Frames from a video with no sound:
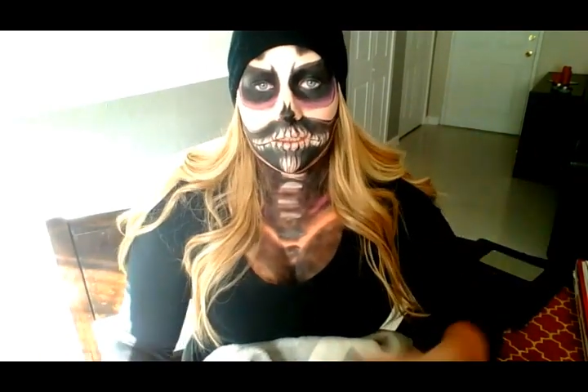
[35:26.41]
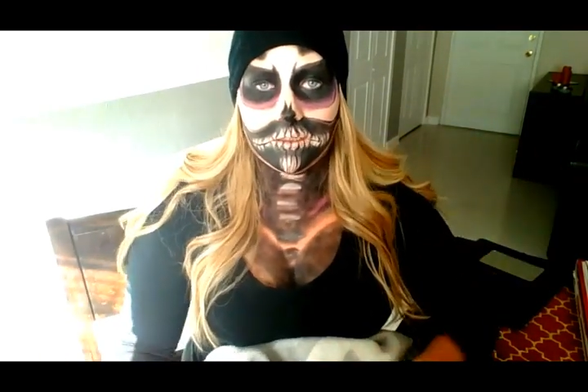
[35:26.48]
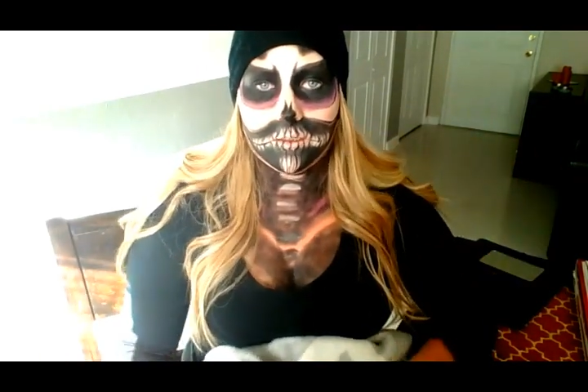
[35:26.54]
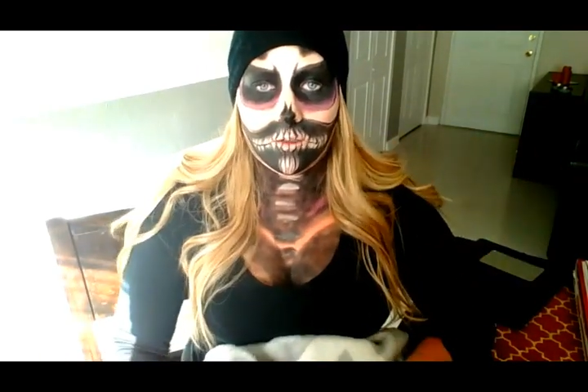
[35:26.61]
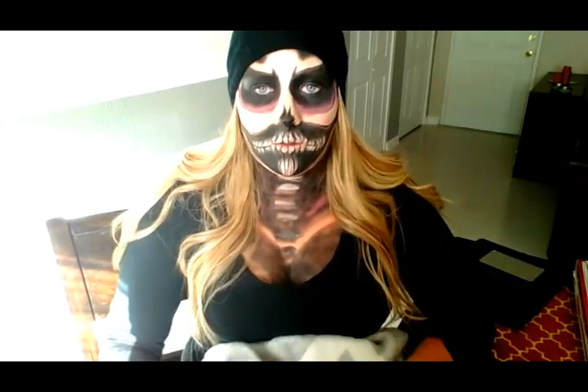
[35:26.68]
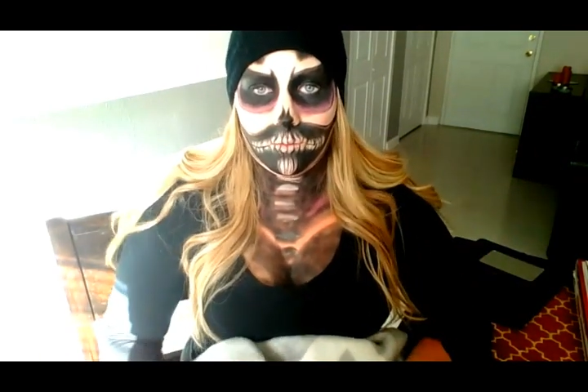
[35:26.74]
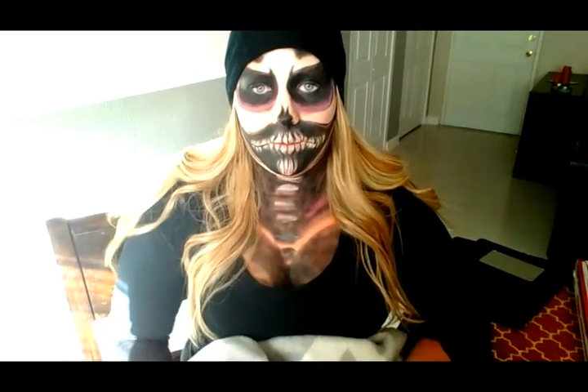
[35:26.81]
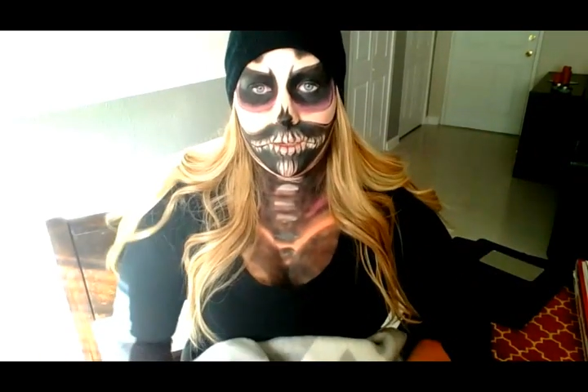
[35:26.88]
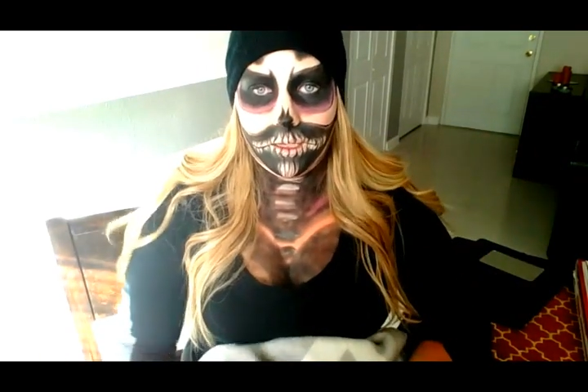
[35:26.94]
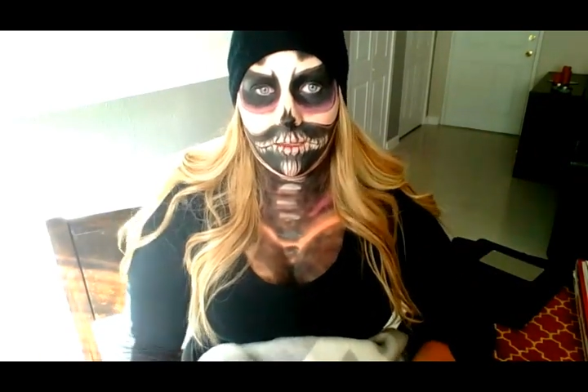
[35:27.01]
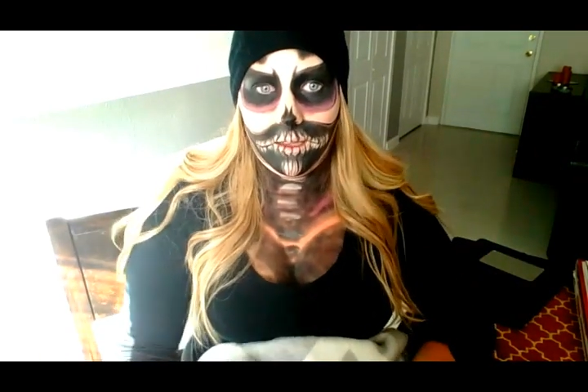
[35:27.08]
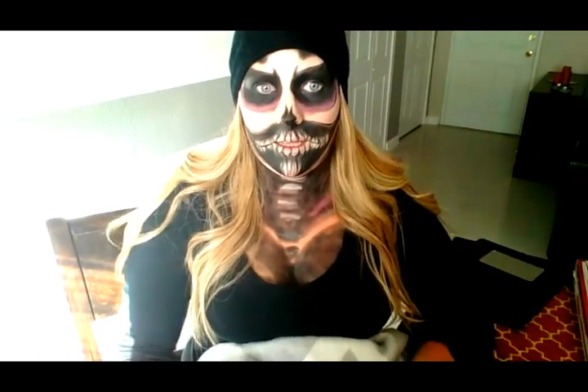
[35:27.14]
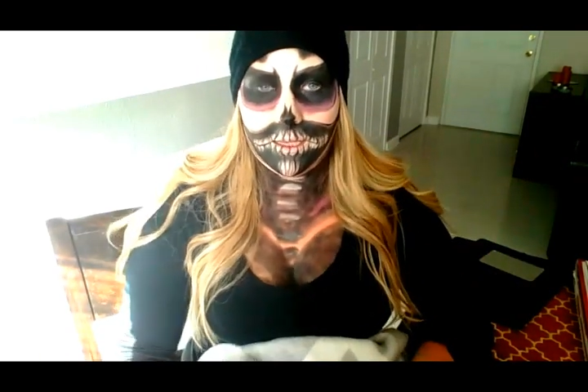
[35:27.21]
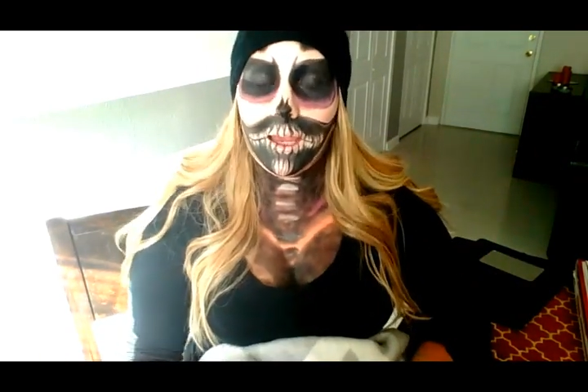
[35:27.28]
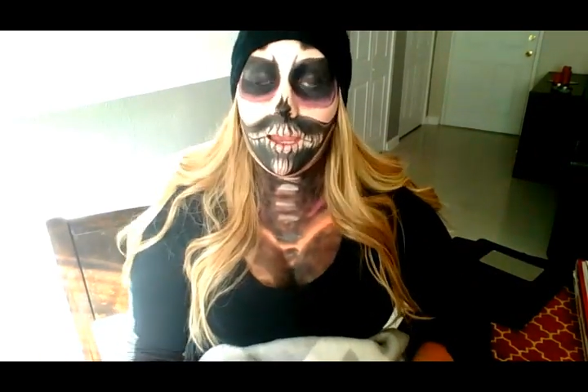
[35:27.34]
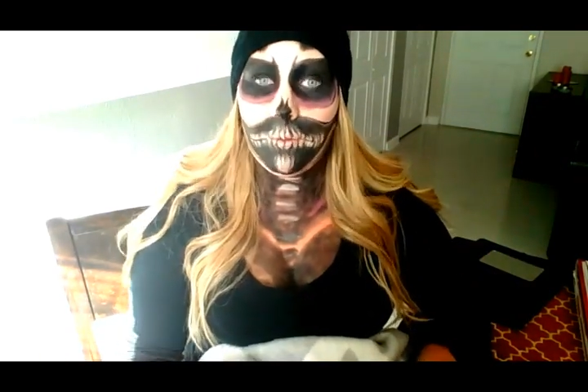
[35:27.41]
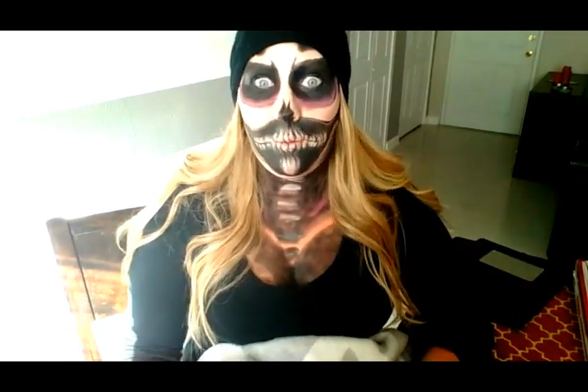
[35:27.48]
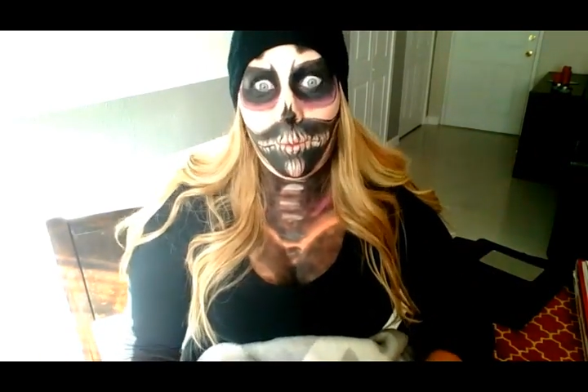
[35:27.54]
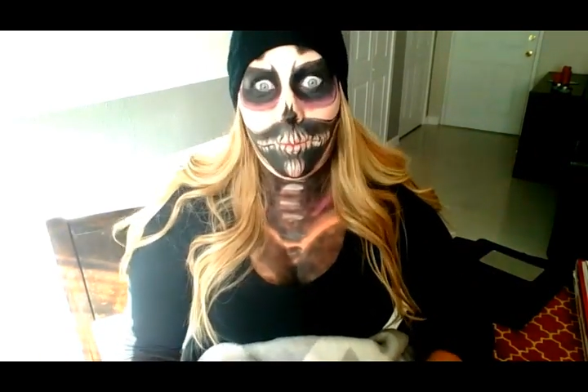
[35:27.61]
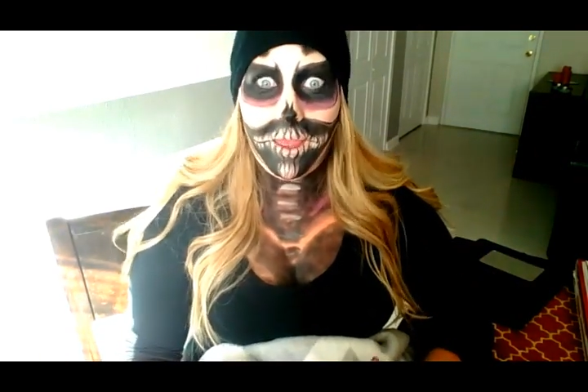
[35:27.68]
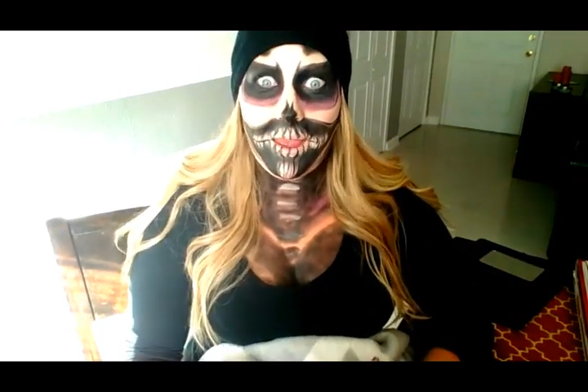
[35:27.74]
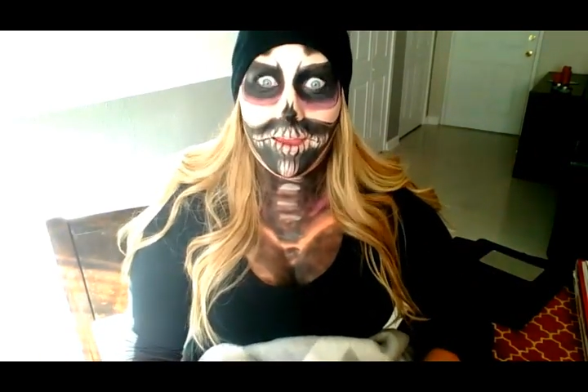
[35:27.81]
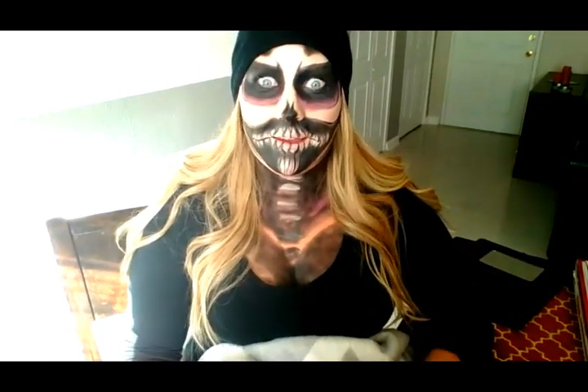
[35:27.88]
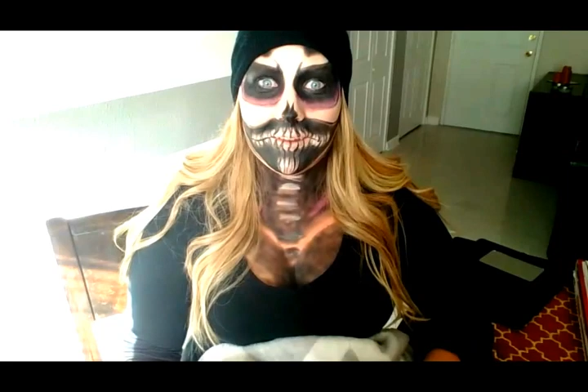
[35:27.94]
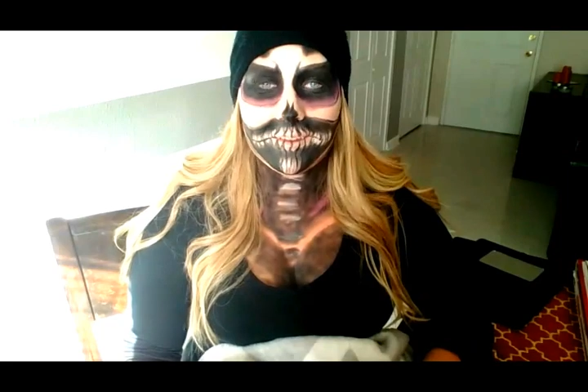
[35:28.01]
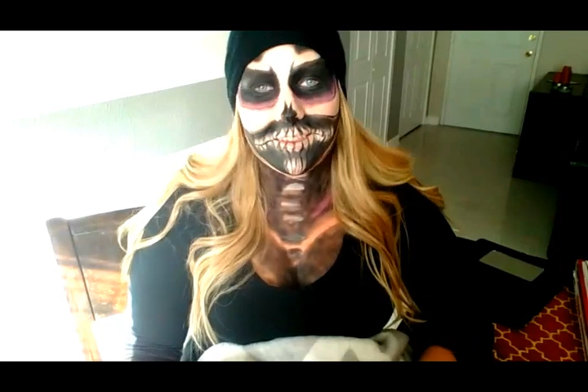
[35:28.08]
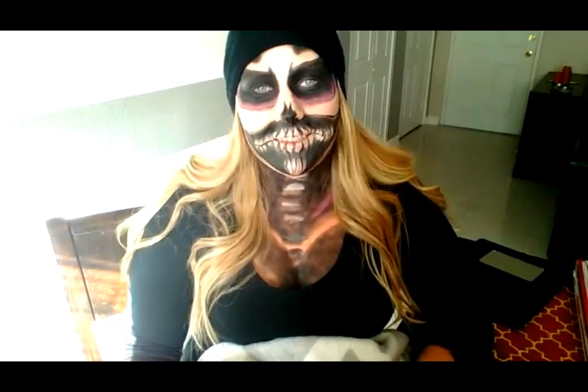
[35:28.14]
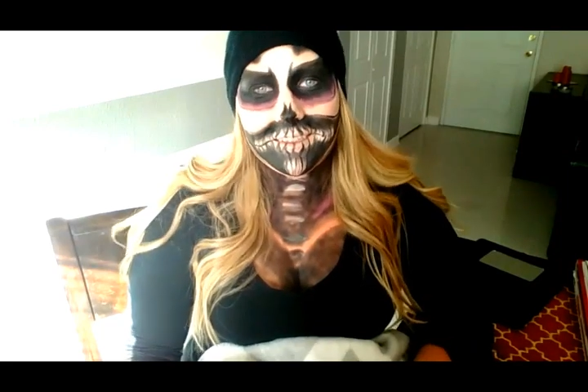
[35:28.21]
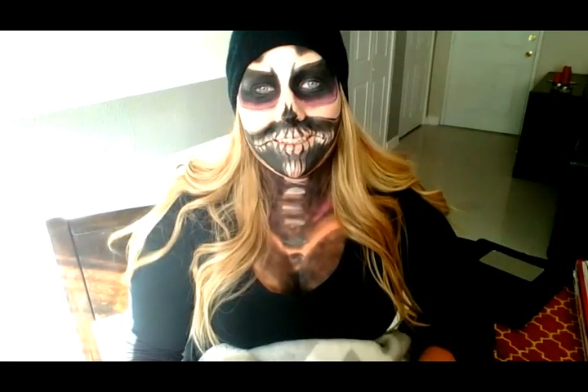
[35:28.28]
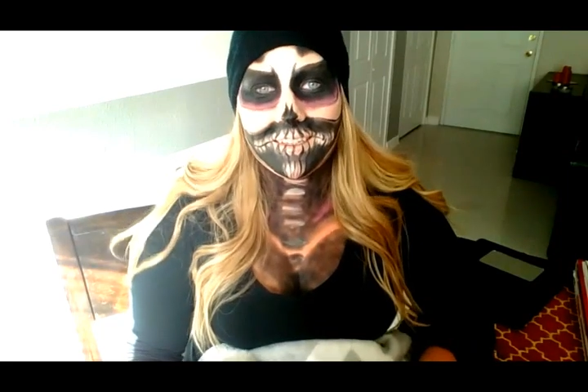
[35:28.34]
ears or being like, I'm a
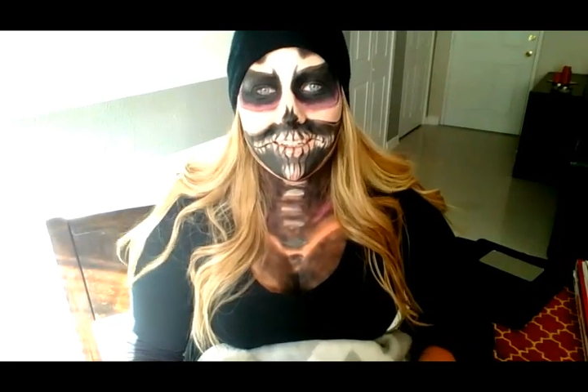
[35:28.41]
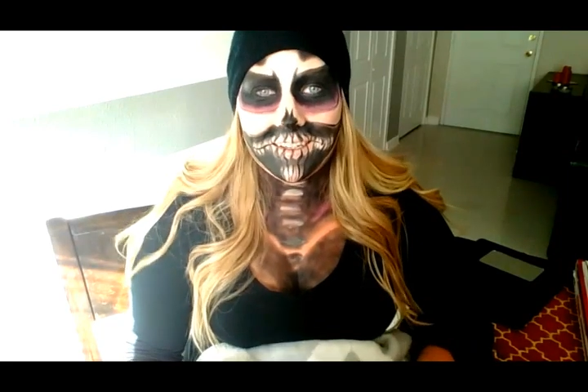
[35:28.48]
mouse,